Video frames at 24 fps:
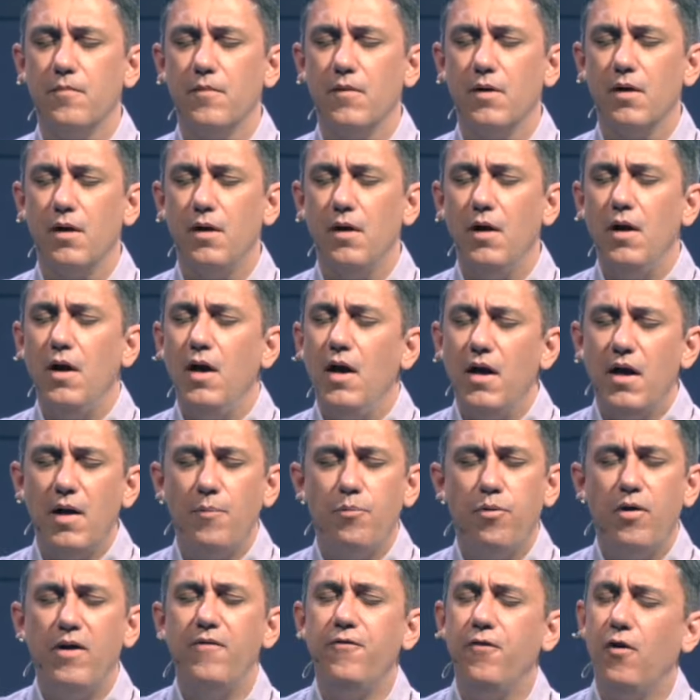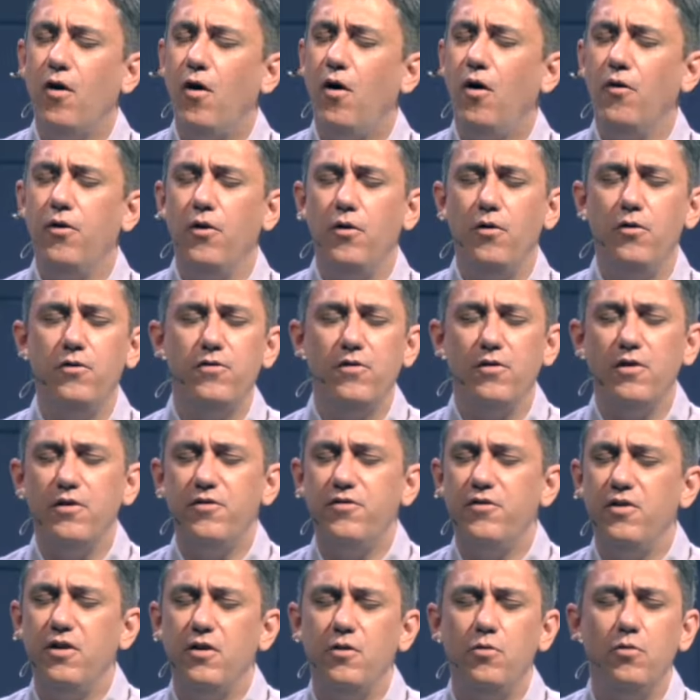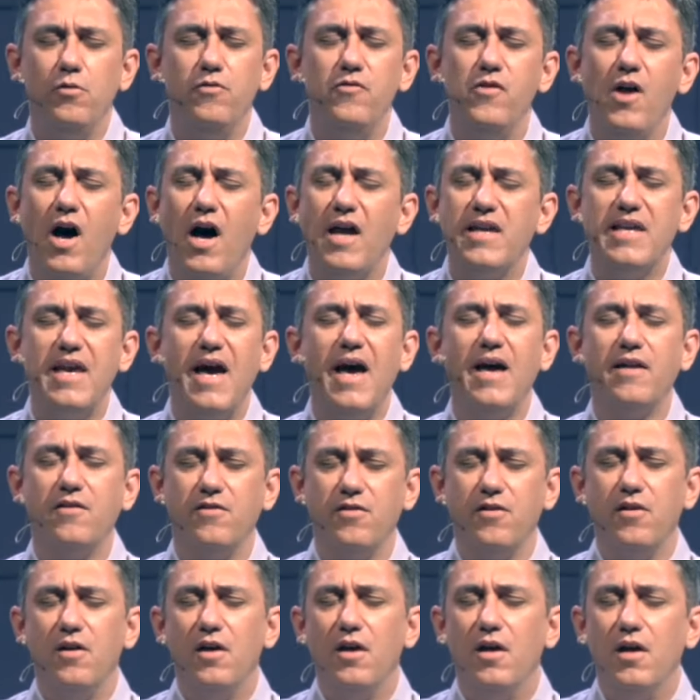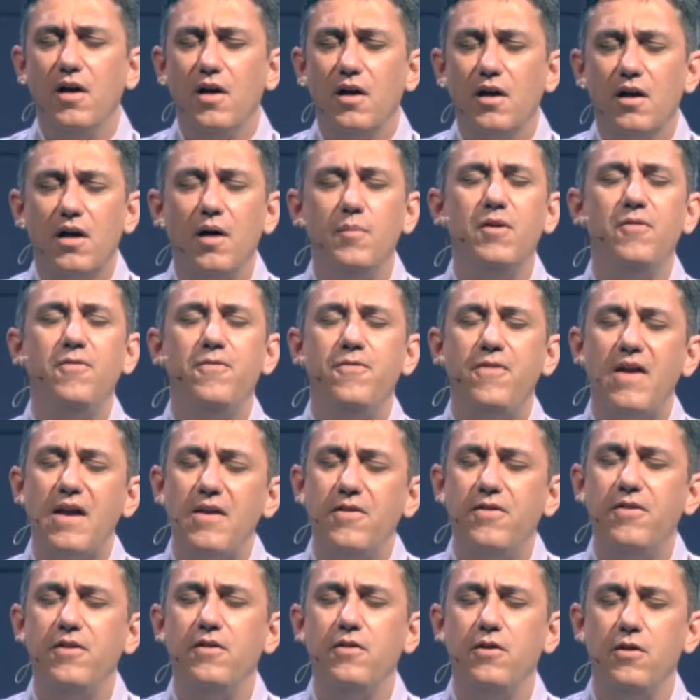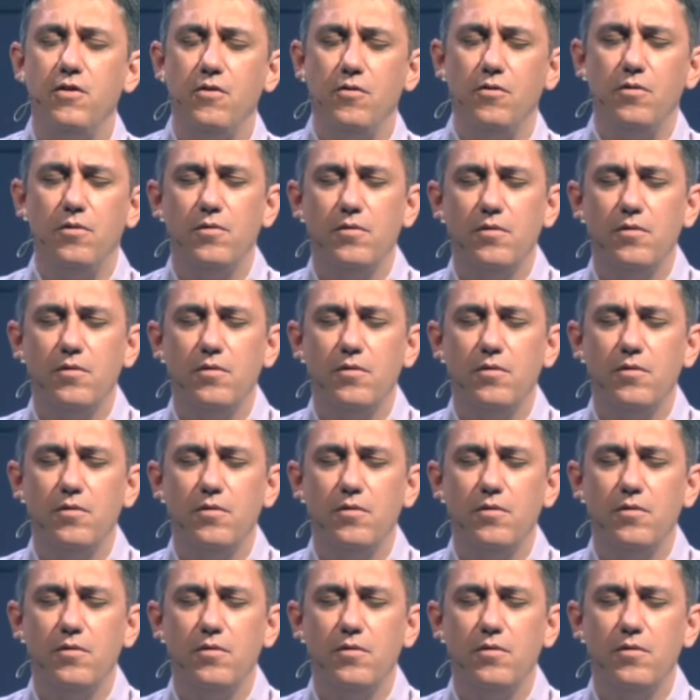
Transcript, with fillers: And I pray for all those listening who have not yet come to faith in you.